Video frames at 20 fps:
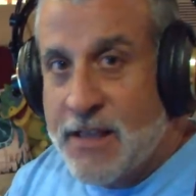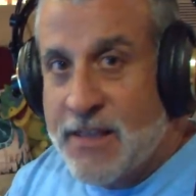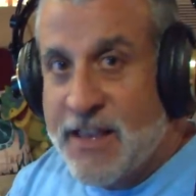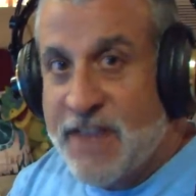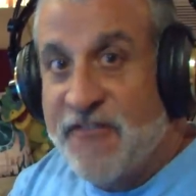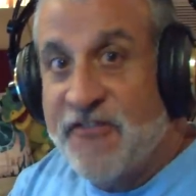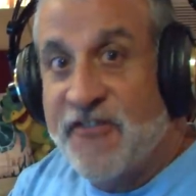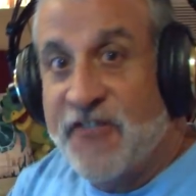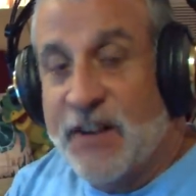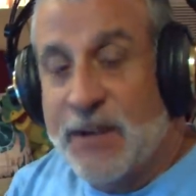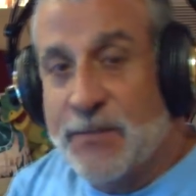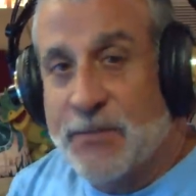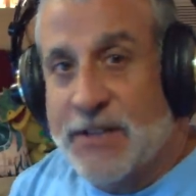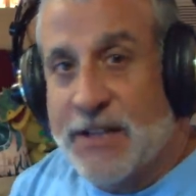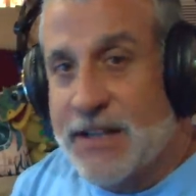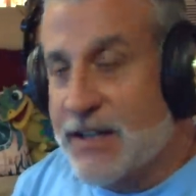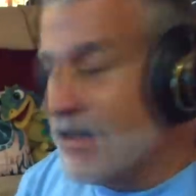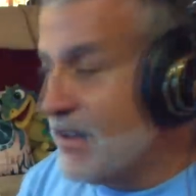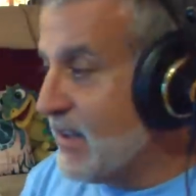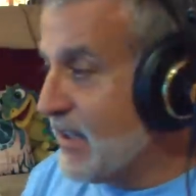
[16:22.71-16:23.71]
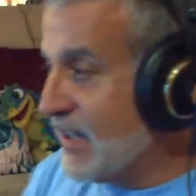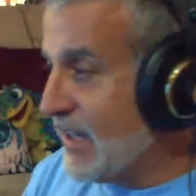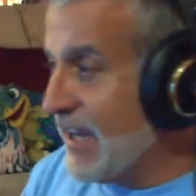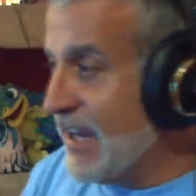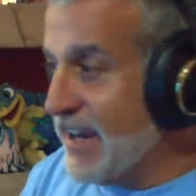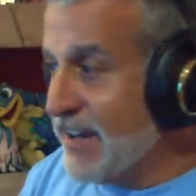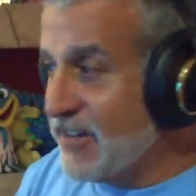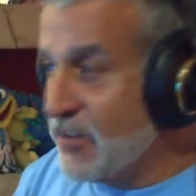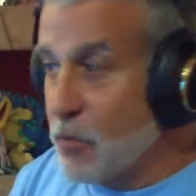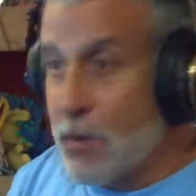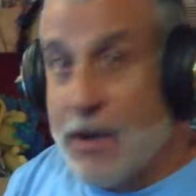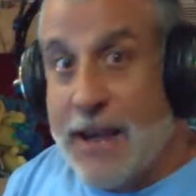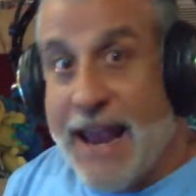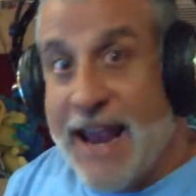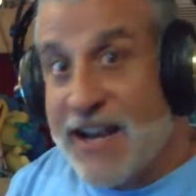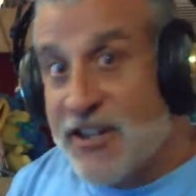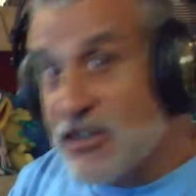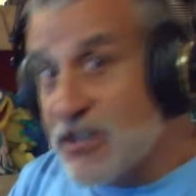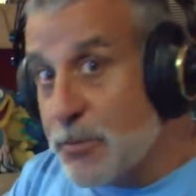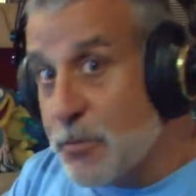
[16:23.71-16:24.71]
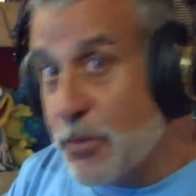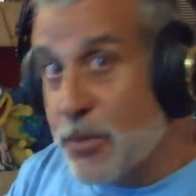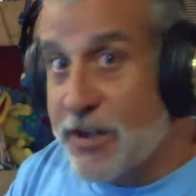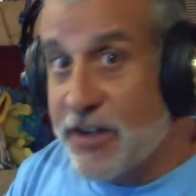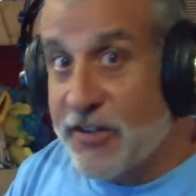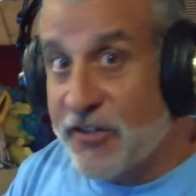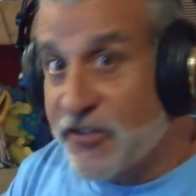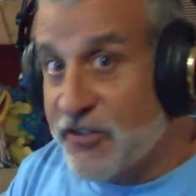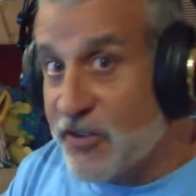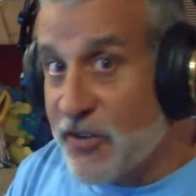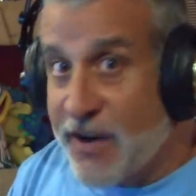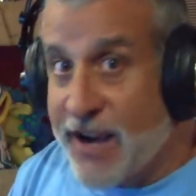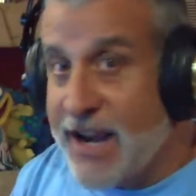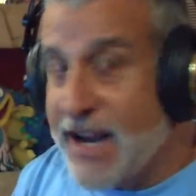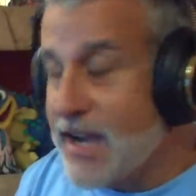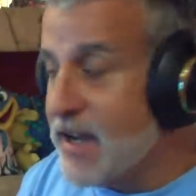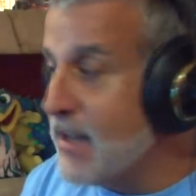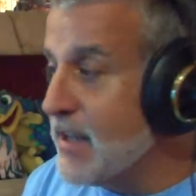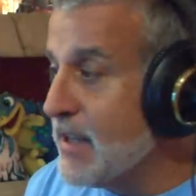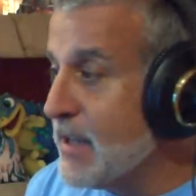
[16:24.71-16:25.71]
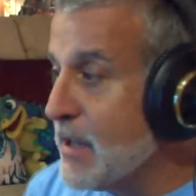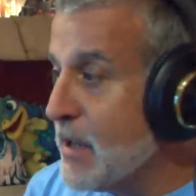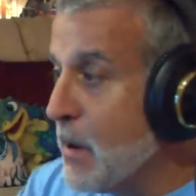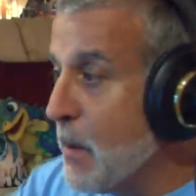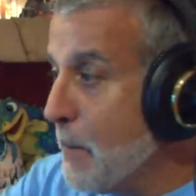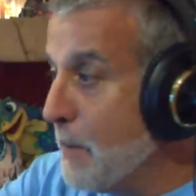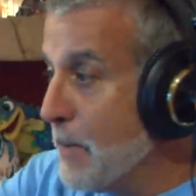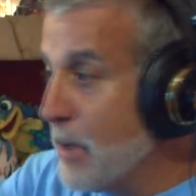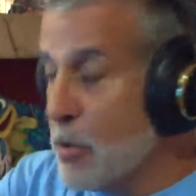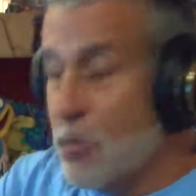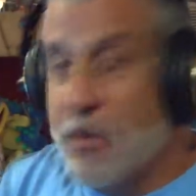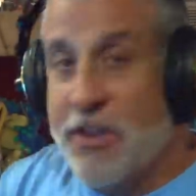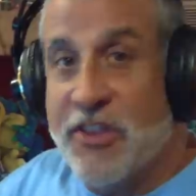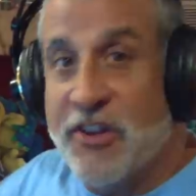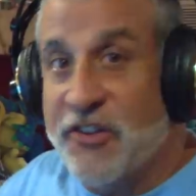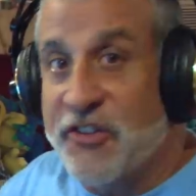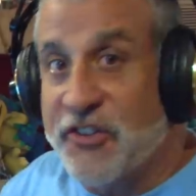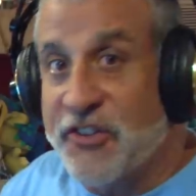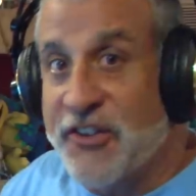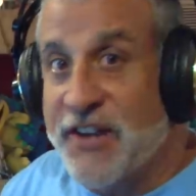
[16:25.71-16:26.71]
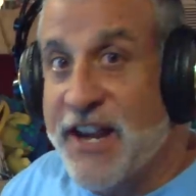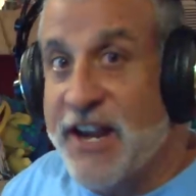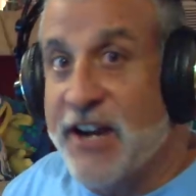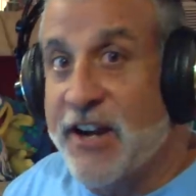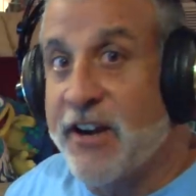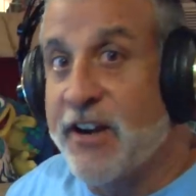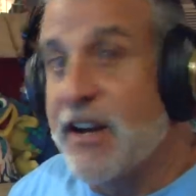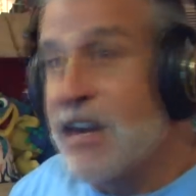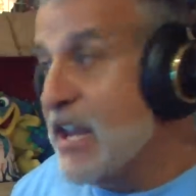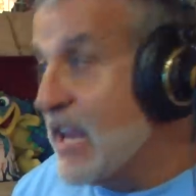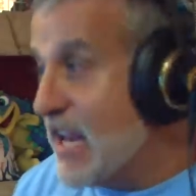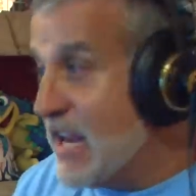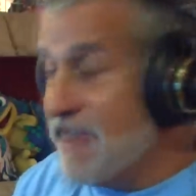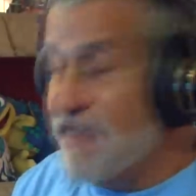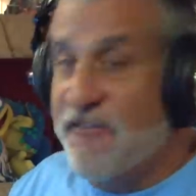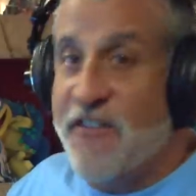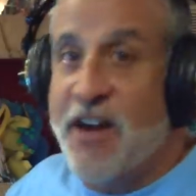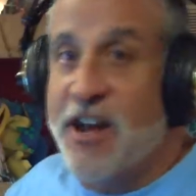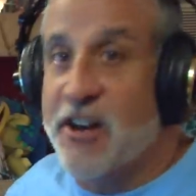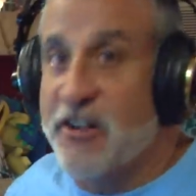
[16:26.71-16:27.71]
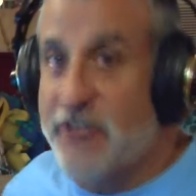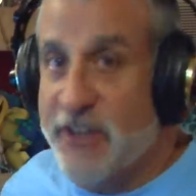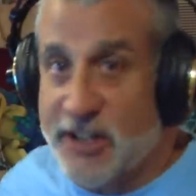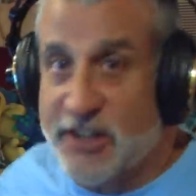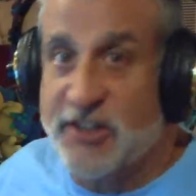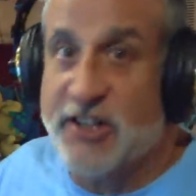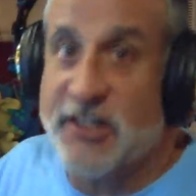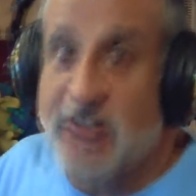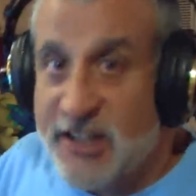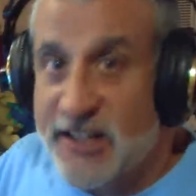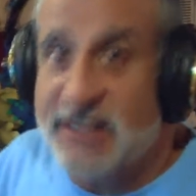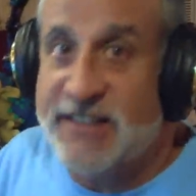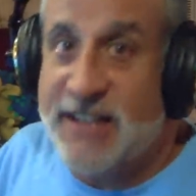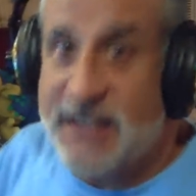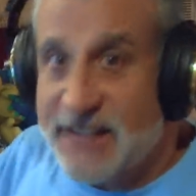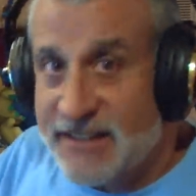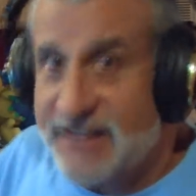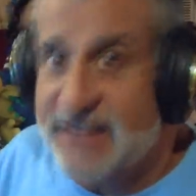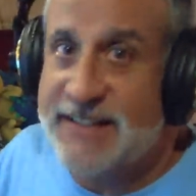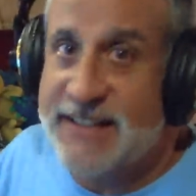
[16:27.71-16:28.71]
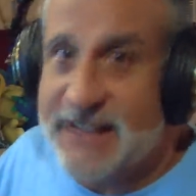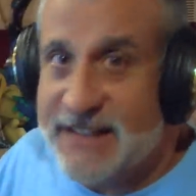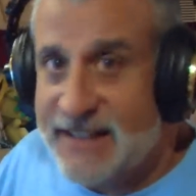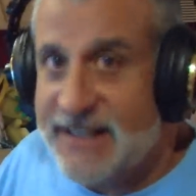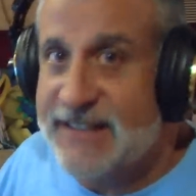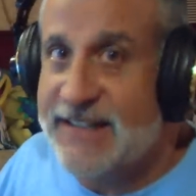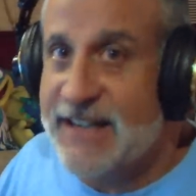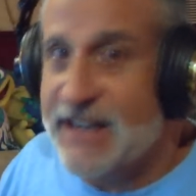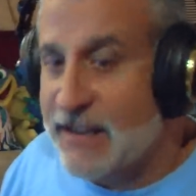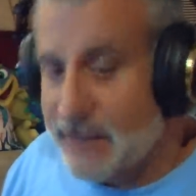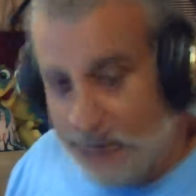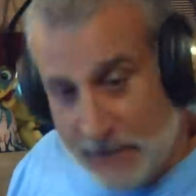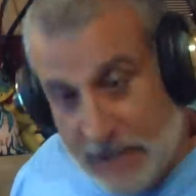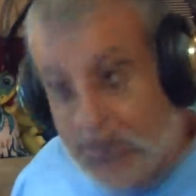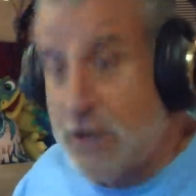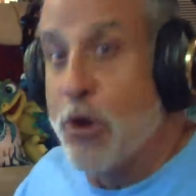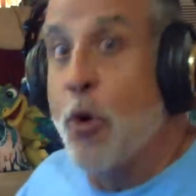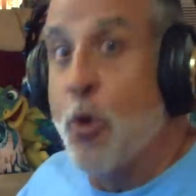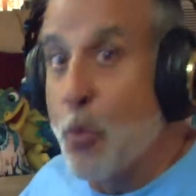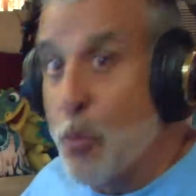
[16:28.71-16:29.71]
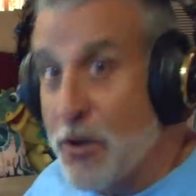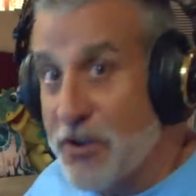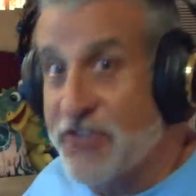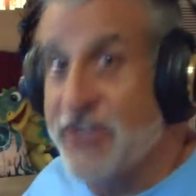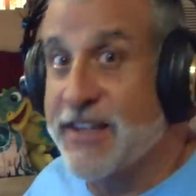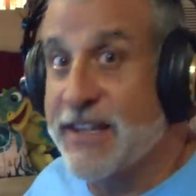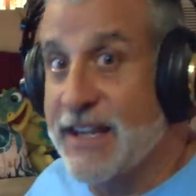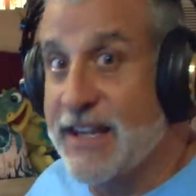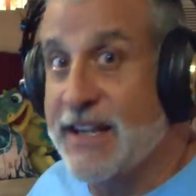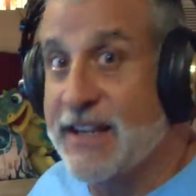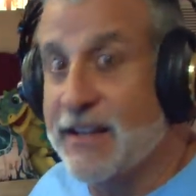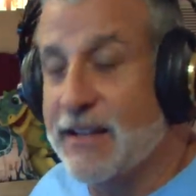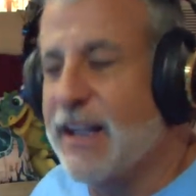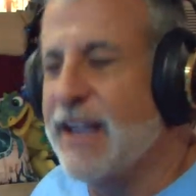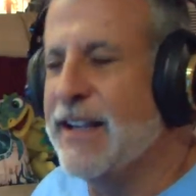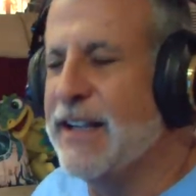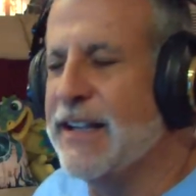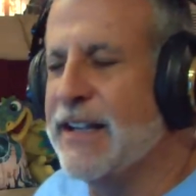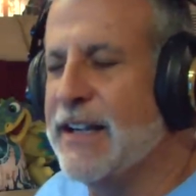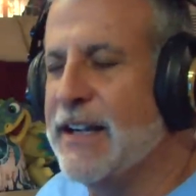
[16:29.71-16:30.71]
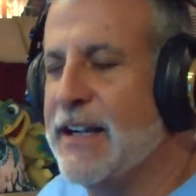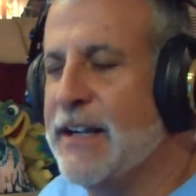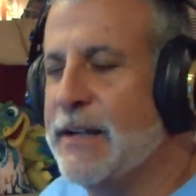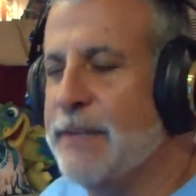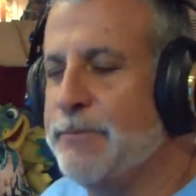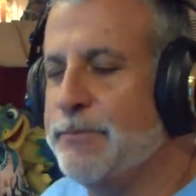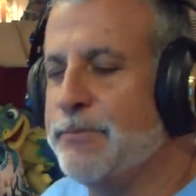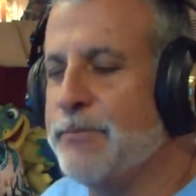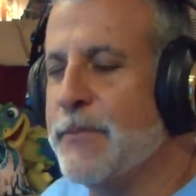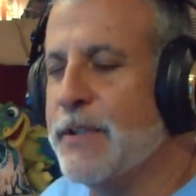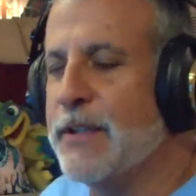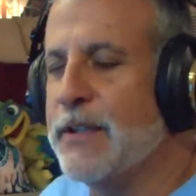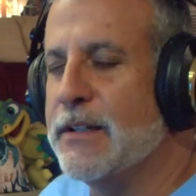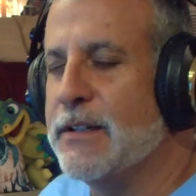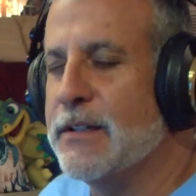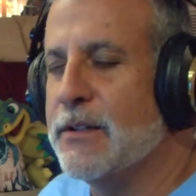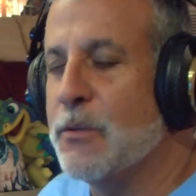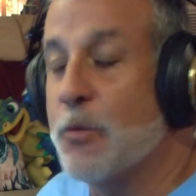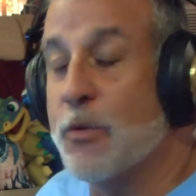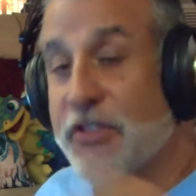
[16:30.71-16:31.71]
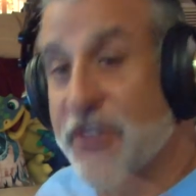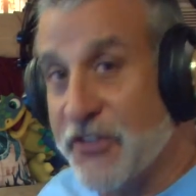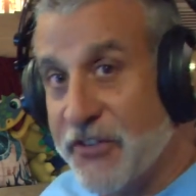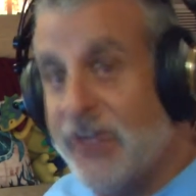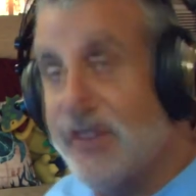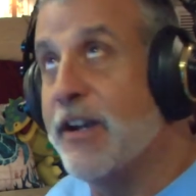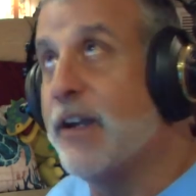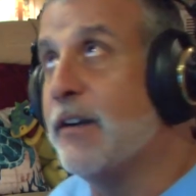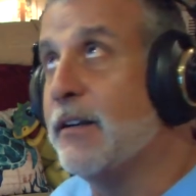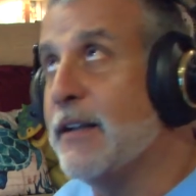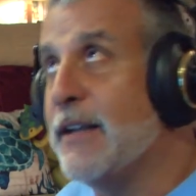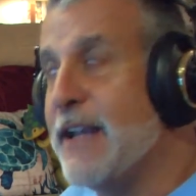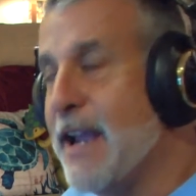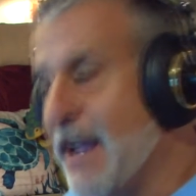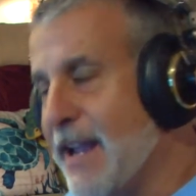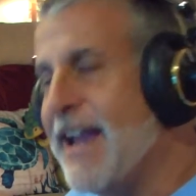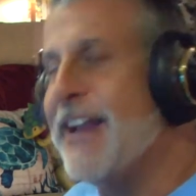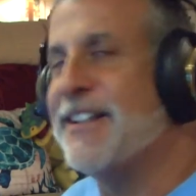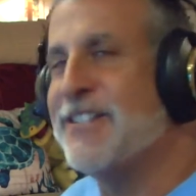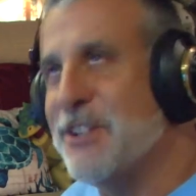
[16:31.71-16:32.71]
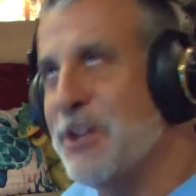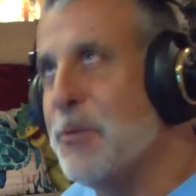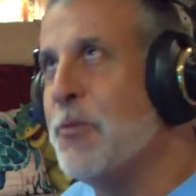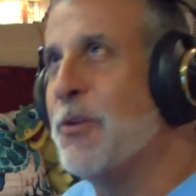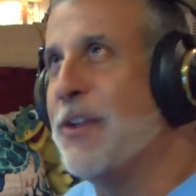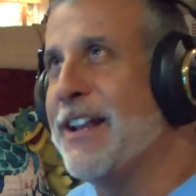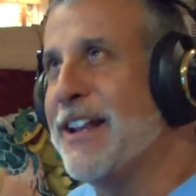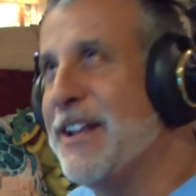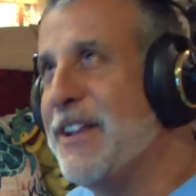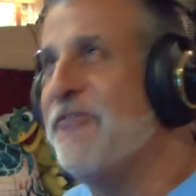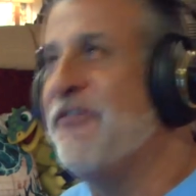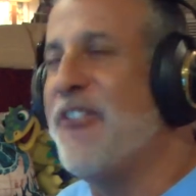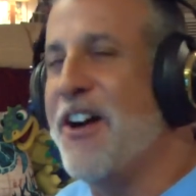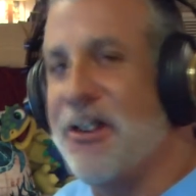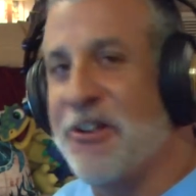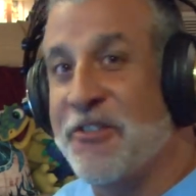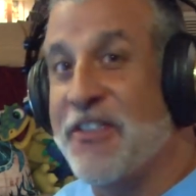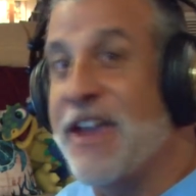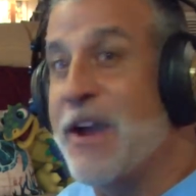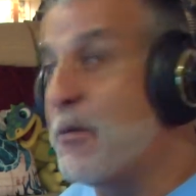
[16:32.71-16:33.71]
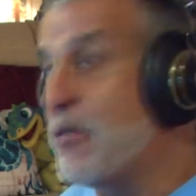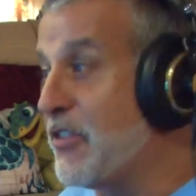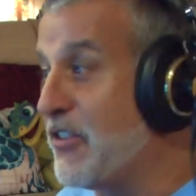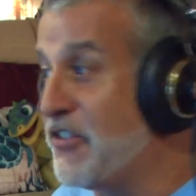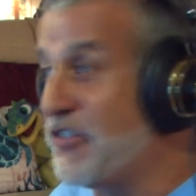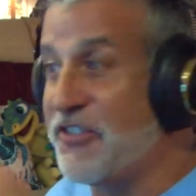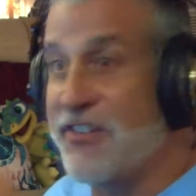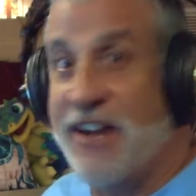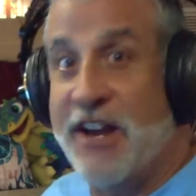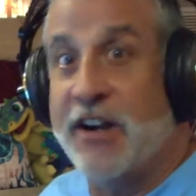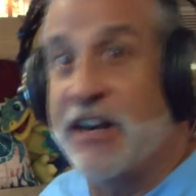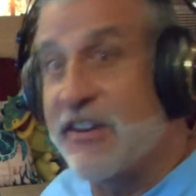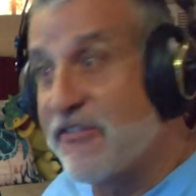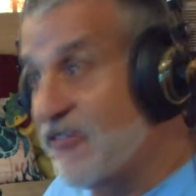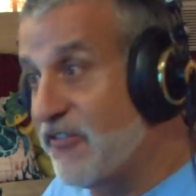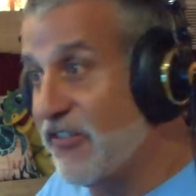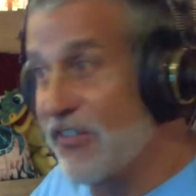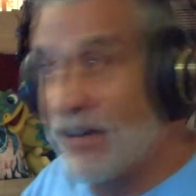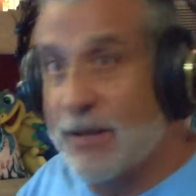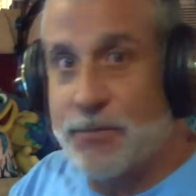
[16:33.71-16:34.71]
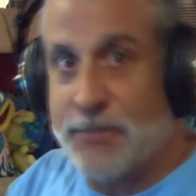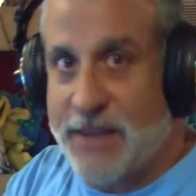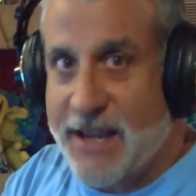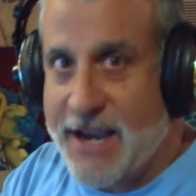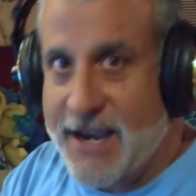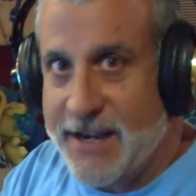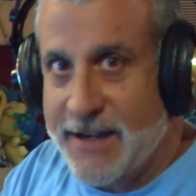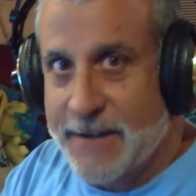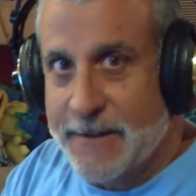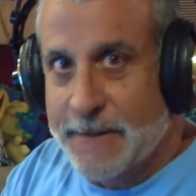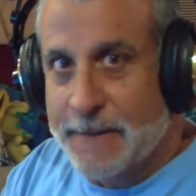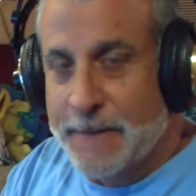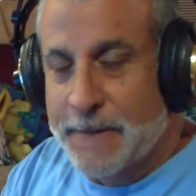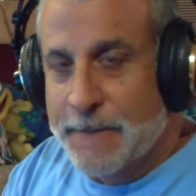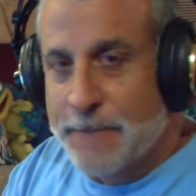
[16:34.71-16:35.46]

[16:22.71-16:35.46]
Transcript: they flipped it the kicks went actually pretty straight but with his snare he followed that with the um, with the snare yeah actually he followed that with the snare he flipped that